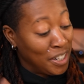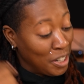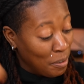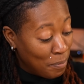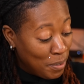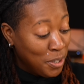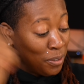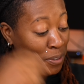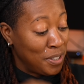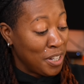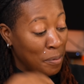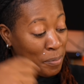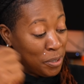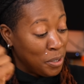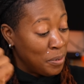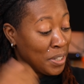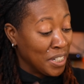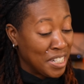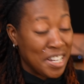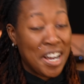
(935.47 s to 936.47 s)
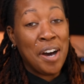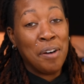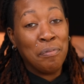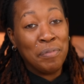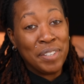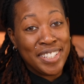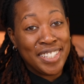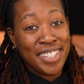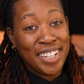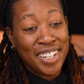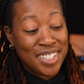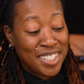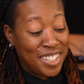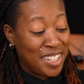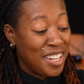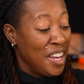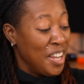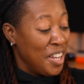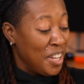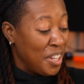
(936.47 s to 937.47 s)
Let me know down below in the comment
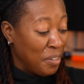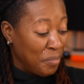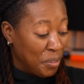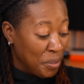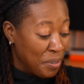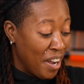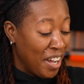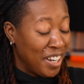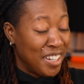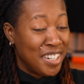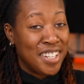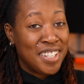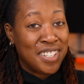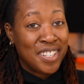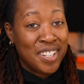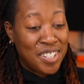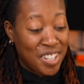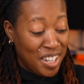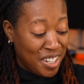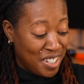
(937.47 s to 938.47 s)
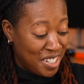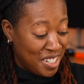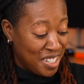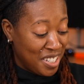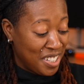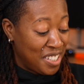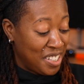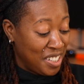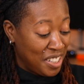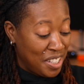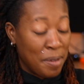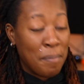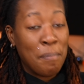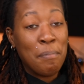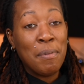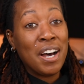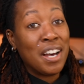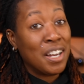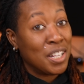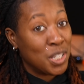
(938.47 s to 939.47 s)
section if you got any suggestions to get
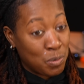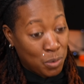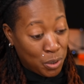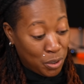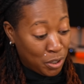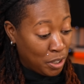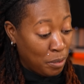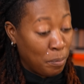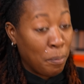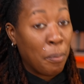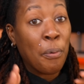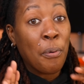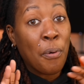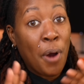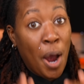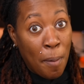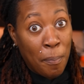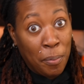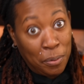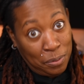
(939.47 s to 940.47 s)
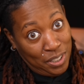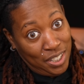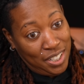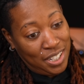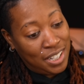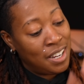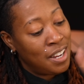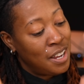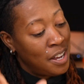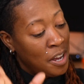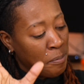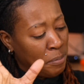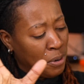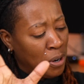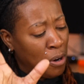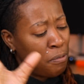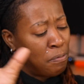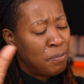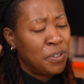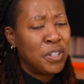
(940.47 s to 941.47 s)
mine's working properly. But
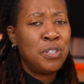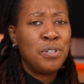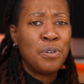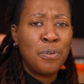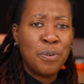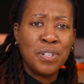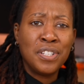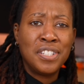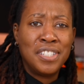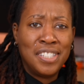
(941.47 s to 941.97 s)
hopefully yours